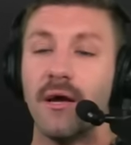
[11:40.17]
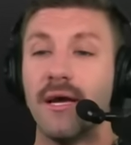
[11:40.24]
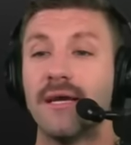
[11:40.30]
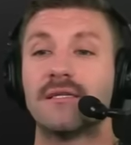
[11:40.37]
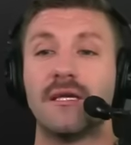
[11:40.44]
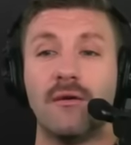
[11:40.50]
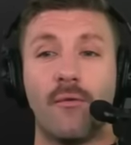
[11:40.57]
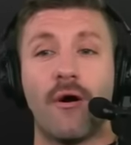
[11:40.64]

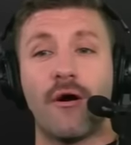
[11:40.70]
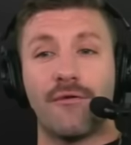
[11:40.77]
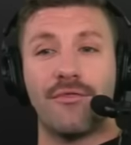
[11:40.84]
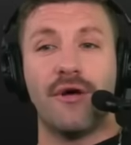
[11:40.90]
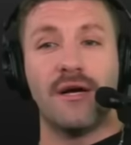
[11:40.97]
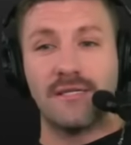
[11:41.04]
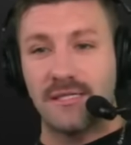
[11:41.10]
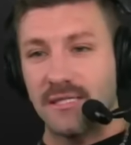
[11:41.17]
Is he worth
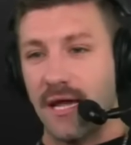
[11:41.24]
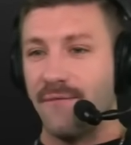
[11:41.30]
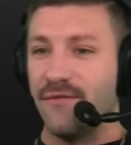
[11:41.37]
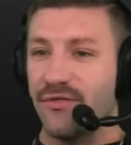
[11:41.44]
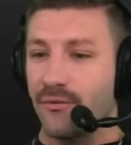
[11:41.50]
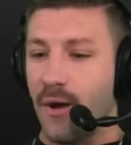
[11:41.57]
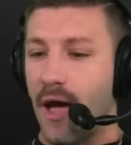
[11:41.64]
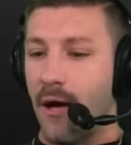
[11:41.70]
a
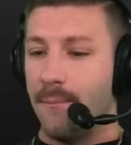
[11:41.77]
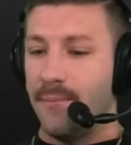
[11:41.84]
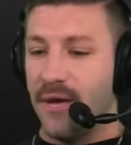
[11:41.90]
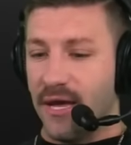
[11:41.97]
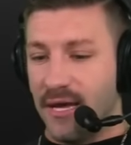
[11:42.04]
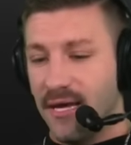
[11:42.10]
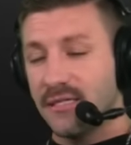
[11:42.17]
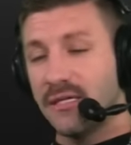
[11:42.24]
seventh round
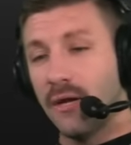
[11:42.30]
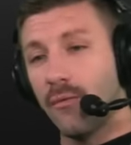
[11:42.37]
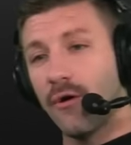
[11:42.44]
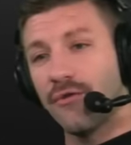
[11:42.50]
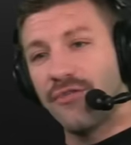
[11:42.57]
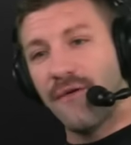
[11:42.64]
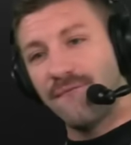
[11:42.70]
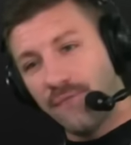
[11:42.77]
pick? Is he
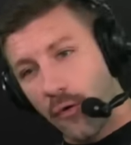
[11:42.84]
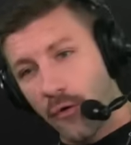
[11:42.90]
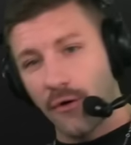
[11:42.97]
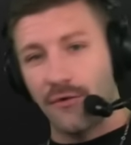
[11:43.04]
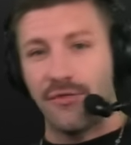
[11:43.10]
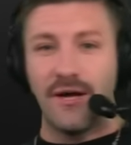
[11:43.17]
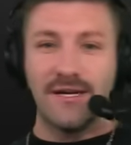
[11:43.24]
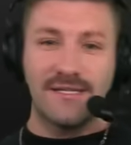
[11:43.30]
worth a
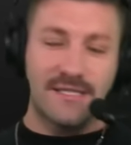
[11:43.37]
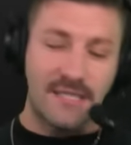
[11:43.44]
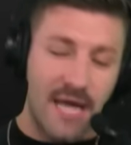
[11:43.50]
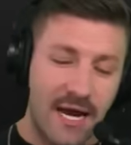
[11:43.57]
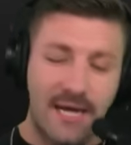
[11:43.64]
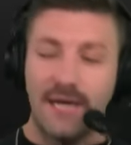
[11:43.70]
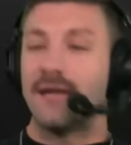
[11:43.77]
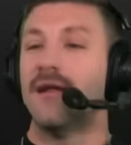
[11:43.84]
fourth, a
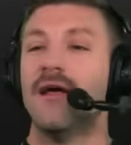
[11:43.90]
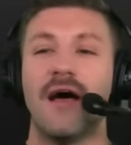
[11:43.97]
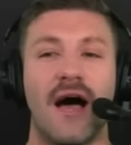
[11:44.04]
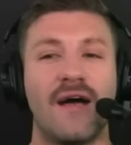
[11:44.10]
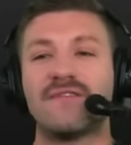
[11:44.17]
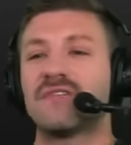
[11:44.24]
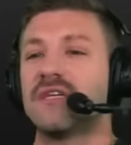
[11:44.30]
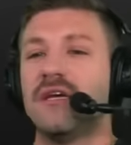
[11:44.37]
second?
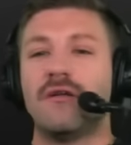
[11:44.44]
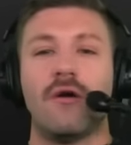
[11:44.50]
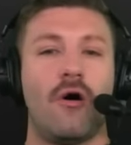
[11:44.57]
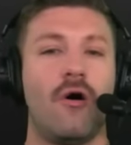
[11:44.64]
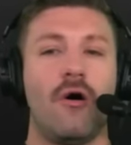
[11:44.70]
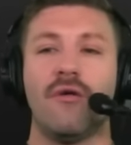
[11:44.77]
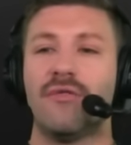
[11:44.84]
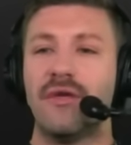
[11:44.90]
I've seen
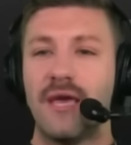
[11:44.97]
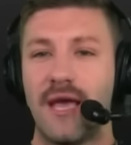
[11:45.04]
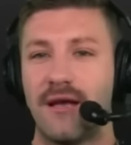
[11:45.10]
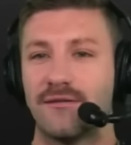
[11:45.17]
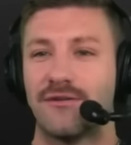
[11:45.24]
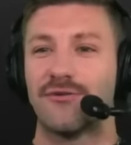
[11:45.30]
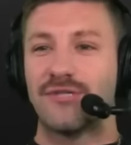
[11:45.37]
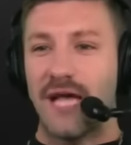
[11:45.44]
all the
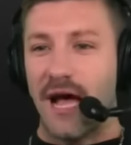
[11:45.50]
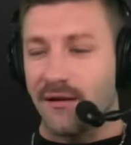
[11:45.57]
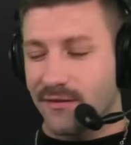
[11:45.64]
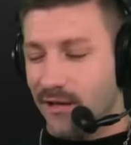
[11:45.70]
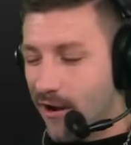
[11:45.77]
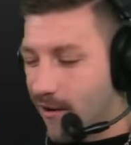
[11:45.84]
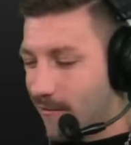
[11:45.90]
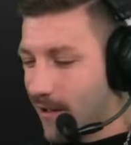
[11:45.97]
answers out
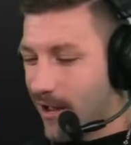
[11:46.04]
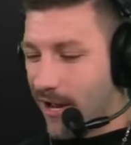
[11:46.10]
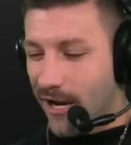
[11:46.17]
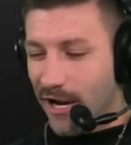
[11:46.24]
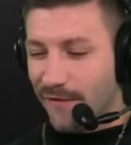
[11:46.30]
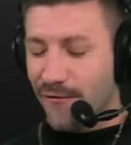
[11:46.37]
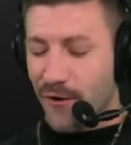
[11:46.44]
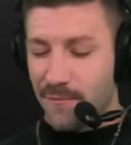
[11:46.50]
there, and
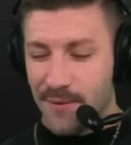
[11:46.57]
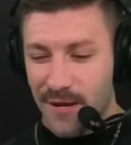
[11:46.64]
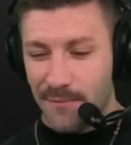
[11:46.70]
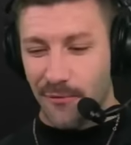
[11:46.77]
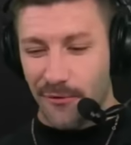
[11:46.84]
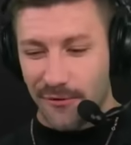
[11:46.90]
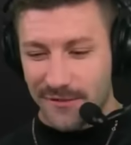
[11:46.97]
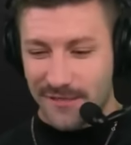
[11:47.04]
I've heard
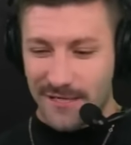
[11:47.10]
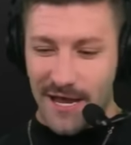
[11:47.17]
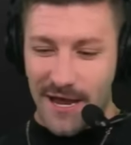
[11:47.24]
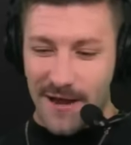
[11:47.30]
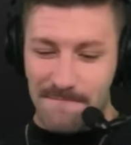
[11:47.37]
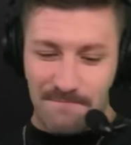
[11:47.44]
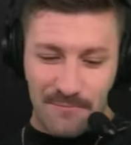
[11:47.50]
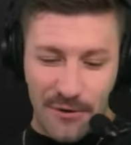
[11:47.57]
people
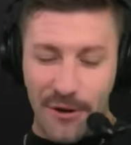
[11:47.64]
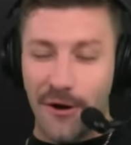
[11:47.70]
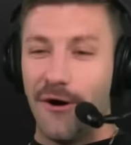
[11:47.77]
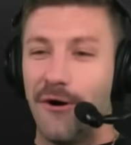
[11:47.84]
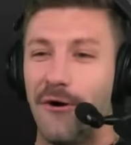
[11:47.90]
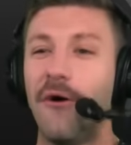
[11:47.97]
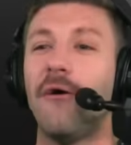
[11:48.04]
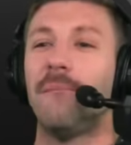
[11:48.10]
say
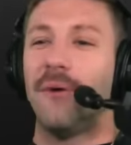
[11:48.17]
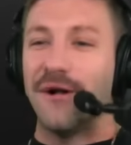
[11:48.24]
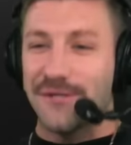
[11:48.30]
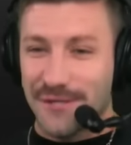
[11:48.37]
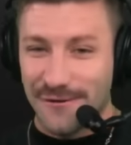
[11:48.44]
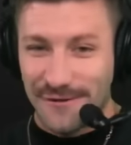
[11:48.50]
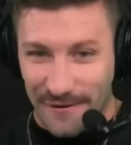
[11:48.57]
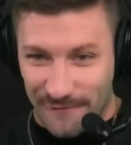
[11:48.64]
a whole bunch
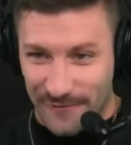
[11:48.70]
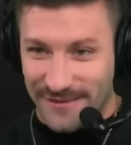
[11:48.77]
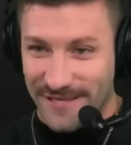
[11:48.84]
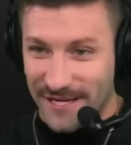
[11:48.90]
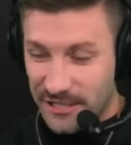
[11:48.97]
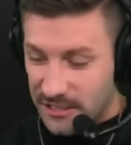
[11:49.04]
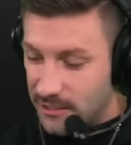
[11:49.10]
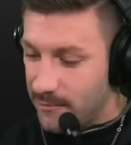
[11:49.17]
of different
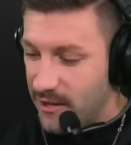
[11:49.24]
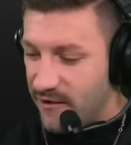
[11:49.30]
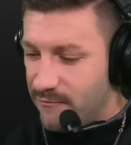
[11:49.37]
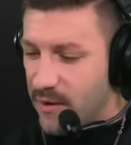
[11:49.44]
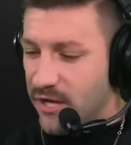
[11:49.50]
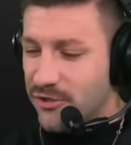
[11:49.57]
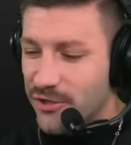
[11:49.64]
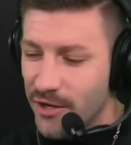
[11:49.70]
things to me of
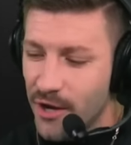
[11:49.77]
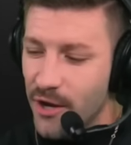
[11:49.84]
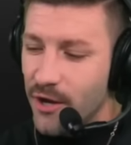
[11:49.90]
Mitch.